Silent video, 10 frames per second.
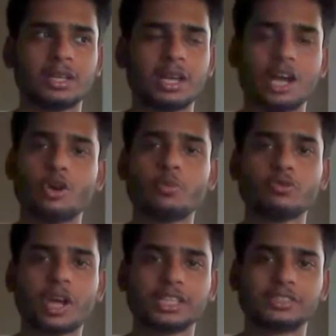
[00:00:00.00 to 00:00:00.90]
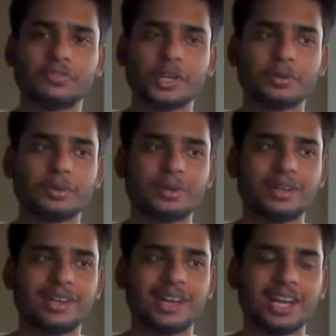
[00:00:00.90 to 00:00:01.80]
I hope you like this video.
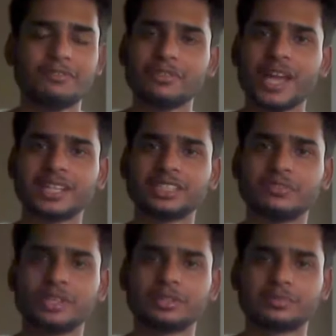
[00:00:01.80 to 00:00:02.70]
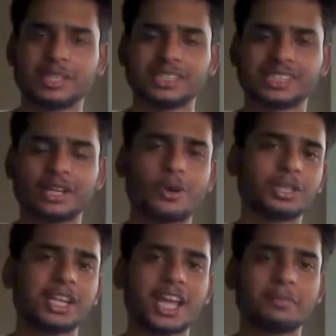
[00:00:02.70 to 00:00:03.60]
And if you like this video, please click on the
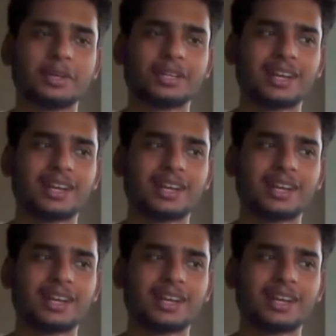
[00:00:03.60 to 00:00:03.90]
like button,